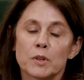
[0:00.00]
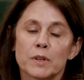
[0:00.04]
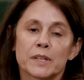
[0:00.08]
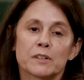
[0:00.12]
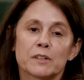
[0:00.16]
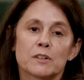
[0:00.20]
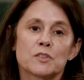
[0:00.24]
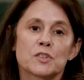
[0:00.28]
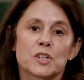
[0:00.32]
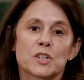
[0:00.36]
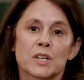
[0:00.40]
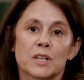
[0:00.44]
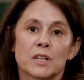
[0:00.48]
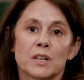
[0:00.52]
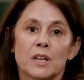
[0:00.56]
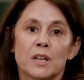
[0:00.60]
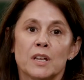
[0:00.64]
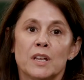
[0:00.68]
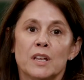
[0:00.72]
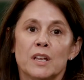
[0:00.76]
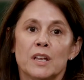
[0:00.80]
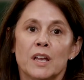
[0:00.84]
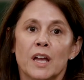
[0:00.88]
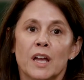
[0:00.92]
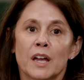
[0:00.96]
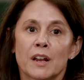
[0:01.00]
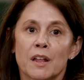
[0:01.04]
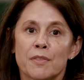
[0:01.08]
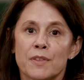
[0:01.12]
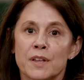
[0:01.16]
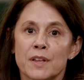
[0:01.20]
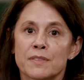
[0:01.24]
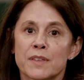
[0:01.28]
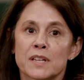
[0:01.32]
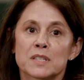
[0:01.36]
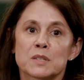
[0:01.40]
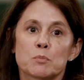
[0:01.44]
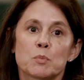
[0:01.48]
energy. And I
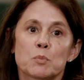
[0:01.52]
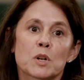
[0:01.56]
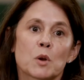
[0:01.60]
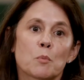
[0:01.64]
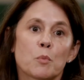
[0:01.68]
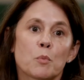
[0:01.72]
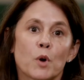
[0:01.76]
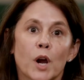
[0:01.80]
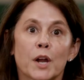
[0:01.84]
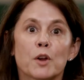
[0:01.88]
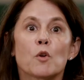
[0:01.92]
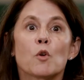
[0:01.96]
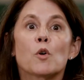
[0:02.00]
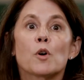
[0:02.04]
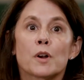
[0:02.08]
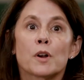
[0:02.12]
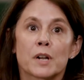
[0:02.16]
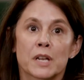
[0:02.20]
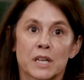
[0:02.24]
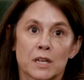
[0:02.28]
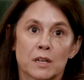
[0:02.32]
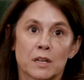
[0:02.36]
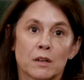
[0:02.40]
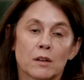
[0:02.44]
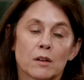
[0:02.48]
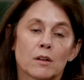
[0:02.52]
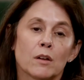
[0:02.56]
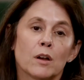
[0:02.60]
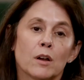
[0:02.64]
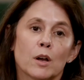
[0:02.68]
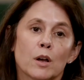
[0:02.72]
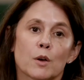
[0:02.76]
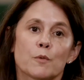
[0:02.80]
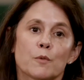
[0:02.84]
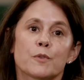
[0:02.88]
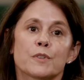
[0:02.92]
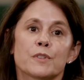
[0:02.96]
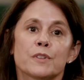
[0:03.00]
think that's been a priority
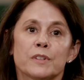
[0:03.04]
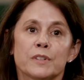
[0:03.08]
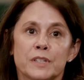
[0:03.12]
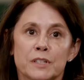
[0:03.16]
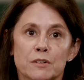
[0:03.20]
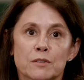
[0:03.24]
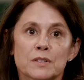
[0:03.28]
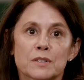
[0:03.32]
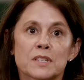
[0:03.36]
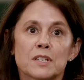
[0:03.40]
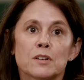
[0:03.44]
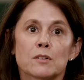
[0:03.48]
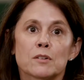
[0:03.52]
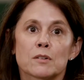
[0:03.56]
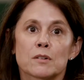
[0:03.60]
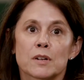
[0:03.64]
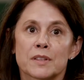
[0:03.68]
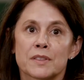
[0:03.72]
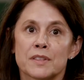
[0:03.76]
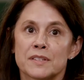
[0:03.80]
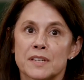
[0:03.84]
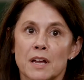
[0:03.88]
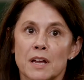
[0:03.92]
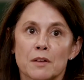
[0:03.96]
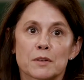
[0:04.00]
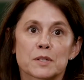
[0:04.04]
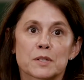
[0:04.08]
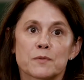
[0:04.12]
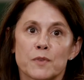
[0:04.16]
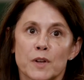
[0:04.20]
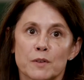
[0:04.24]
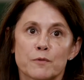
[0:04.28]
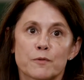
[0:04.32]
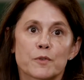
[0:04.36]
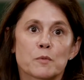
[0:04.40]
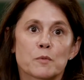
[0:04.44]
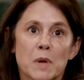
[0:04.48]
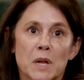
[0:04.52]
for the leaders here at the Dallas
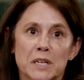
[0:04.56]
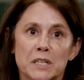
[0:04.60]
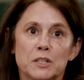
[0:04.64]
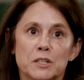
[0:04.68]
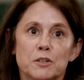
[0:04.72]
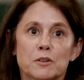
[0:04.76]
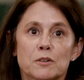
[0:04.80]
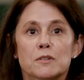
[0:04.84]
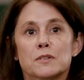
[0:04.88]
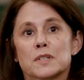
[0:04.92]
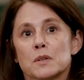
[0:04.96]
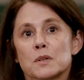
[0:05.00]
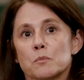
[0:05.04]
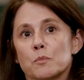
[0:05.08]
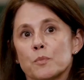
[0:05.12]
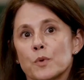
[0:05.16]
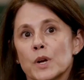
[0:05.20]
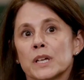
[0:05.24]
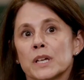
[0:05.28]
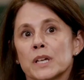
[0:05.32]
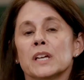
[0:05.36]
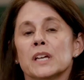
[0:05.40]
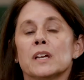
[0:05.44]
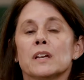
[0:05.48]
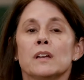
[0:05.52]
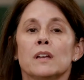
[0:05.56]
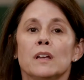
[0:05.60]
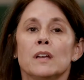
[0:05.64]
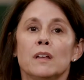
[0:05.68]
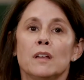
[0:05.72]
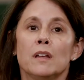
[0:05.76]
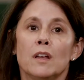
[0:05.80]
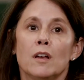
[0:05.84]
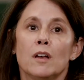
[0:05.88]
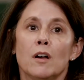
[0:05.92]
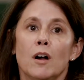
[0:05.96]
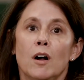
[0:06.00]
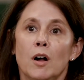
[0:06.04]
Fed for many years, and bringing
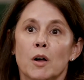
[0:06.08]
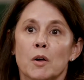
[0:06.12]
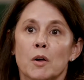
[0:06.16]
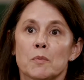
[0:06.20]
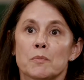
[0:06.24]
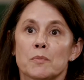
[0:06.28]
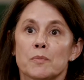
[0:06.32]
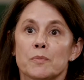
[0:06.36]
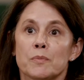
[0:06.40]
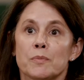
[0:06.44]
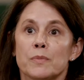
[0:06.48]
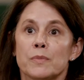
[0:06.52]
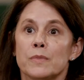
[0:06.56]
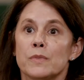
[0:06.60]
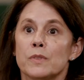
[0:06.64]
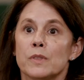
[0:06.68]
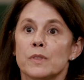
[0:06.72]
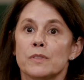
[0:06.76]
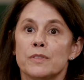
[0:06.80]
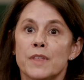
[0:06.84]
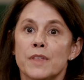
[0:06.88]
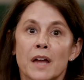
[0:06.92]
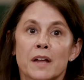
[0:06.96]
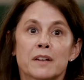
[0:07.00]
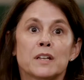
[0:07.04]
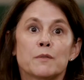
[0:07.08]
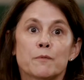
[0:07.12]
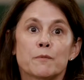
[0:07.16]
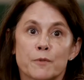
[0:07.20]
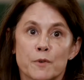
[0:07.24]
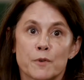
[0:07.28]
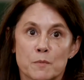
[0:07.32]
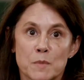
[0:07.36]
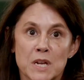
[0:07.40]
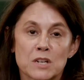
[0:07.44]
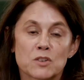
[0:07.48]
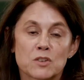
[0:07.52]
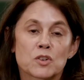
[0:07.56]
that
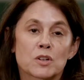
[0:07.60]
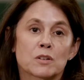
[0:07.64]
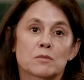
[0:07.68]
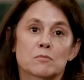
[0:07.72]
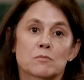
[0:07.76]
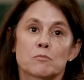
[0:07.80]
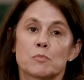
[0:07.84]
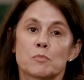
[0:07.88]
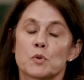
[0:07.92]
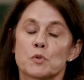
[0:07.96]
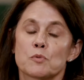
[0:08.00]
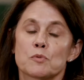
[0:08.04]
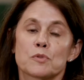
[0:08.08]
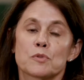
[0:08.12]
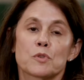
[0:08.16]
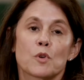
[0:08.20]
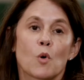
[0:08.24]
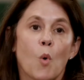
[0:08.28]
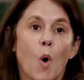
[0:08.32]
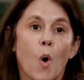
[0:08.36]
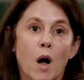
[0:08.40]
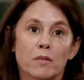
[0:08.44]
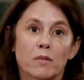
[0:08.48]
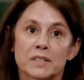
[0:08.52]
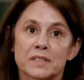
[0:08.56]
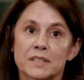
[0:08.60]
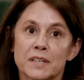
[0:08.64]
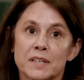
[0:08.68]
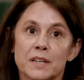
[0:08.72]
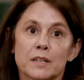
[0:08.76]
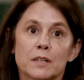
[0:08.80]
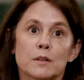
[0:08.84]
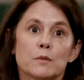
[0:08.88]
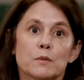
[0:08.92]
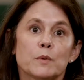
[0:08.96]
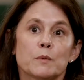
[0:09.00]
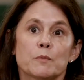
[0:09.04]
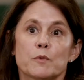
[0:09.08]
information, both
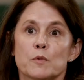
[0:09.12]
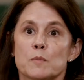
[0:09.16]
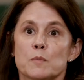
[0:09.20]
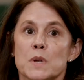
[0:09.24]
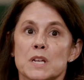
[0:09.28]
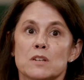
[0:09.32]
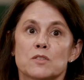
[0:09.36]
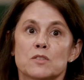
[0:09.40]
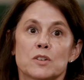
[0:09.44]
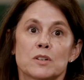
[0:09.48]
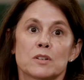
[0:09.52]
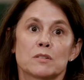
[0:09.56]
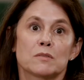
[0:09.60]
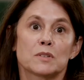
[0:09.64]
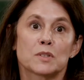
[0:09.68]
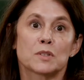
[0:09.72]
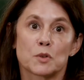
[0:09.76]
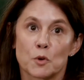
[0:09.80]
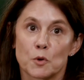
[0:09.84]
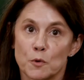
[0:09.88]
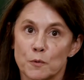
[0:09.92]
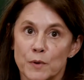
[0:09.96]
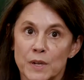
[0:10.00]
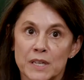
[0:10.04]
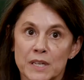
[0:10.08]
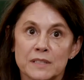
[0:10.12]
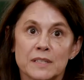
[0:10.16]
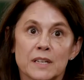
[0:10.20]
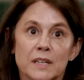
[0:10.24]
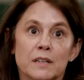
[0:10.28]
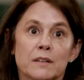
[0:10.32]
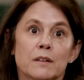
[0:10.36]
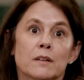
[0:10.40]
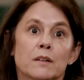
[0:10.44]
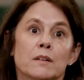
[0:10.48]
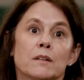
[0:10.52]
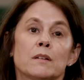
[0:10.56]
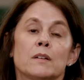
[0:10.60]
qualitative information, survey
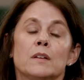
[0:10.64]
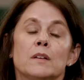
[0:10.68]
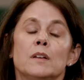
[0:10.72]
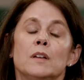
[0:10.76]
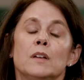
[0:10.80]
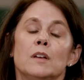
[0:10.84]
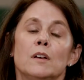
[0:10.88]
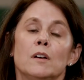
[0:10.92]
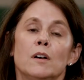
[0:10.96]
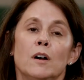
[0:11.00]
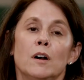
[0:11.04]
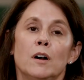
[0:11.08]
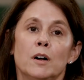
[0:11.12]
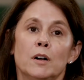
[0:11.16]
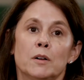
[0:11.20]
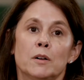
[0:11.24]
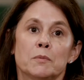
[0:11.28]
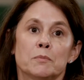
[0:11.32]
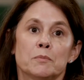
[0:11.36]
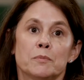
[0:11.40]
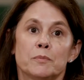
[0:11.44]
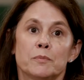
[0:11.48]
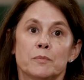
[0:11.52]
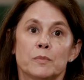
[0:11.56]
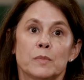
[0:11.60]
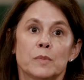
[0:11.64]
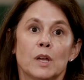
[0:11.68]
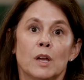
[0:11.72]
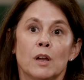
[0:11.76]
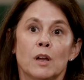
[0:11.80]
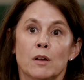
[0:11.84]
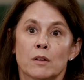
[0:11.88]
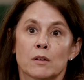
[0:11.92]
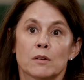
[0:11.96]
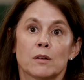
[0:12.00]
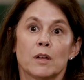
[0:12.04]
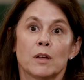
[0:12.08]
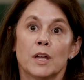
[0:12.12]
data,
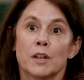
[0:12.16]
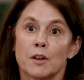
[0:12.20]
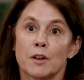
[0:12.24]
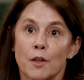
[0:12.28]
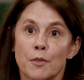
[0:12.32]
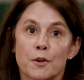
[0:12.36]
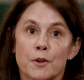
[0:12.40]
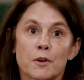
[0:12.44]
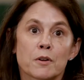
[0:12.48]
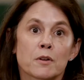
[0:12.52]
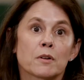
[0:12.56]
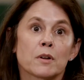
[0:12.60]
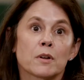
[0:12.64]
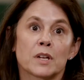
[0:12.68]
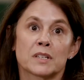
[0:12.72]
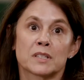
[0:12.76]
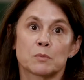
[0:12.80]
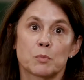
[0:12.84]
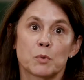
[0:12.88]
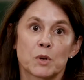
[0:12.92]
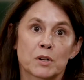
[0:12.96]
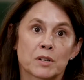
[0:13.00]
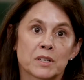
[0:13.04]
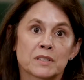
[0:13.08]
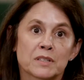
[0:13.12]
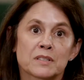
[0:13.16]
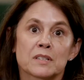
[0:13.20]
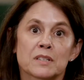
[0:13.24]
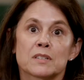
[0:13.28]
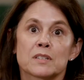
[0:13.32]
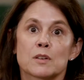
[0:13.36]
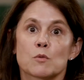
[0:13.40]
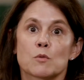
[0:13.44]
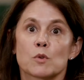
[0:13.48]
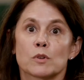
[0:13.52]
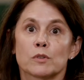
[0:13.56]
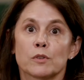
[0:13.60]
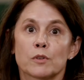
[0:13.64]
and other experiences
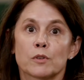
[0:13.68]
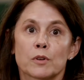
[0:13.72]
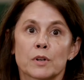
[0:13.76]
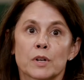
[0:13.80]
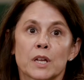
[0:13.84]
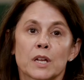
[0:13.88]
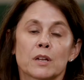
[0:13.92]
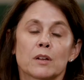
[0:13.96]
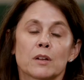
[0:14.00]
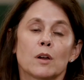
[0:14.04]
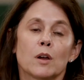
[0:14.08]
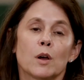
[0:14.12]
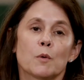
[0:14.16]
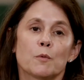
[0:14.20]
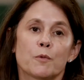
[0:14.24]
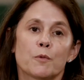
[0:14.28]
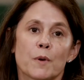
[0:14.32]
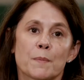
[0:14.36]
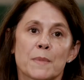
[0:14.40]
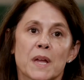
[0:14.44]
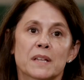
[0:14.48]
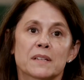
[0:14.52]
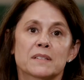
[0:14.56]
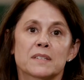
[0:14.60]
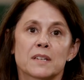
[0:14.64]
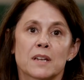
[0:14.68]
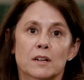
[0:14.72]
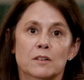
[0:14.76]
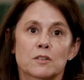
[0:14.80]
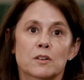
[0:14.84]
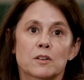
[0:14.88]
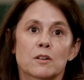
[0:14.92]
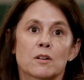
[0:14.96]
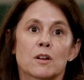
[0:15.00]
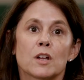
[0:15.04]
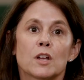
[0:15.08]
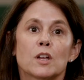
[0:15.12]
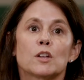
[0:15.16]
that we're learning from that
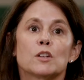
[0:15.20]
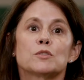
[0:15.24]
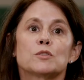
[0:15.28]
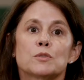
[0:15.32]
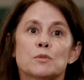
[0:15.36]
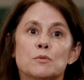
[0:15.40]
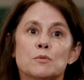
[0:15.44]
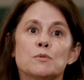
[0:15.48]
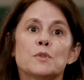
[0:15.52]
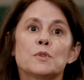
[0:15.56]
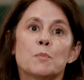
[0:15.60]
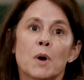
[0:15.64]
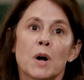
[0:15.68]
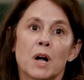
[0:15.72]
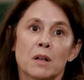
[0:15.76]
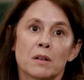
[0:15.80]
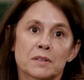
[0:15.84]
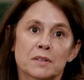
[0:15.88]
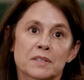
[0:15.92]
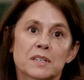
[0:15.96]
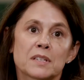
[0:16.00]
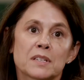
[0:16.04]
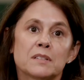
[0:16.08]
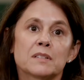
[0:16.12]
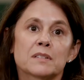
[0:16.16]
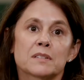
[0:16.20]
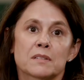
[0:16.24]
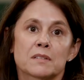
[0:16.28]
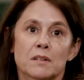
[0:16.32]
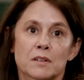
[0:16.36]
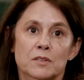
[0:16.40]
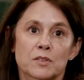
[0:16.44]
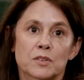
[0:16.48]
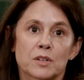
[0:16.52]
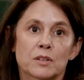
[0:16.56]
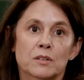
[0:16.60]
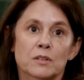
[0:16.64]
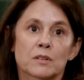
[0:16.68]
sector to the policy
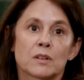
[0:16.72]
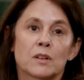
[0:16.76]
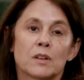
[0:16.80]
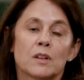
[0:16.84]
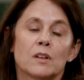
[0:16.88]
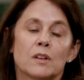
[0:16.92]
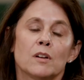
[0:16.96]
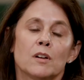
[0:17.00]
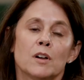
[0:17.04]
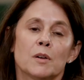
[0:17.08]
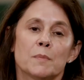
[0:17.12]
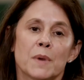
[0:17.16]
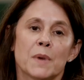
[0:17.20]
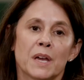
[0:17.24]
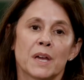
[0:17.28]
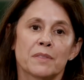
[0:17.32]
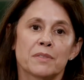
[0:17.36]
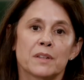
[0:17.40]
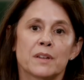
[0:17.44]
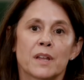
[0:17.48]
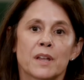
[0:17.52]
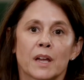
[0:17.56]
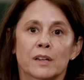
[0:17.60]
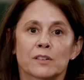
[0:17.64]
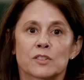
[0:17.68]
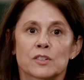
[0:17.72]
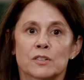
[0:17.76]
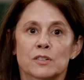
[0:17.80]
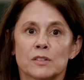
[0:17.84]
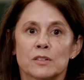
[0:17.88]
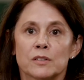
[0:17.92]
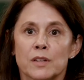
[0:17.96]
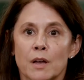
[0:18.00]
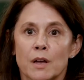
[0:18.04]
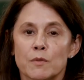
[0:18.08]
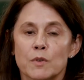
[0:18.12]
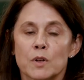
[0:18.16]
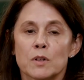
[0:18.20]
discussion at the national
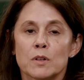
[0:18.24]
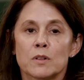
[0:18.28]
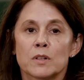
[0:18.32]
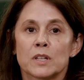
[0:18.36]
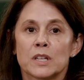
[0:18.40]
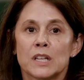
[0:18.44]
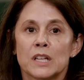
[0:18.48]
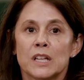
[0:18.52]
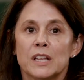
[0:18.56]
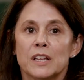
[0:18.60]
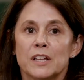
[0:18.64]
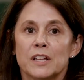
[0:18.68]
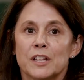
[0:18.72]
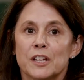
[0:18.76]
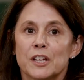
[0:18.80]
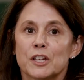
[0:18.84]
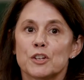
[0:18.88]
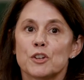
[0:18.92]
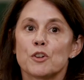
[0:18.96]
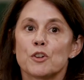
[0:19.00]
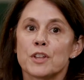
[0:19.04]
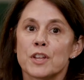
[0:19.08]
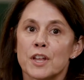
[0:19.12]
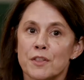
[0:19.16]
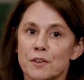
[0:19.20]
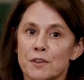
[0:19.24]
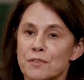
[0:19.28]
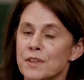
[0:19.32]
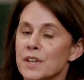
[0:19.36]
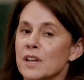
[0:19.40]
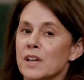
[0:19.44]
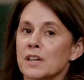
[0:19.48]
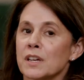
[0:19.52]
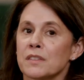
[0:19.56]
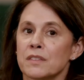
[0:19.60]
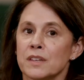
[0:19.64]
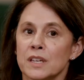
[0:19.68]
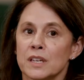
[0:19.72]
level. The other thing
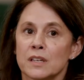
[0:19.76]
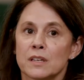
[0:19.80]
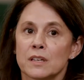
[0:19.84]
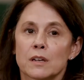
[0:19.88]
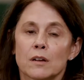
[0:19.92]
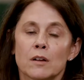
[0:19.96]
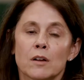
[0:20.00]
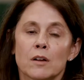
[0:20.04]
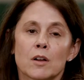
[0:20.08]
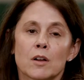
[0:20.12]
I think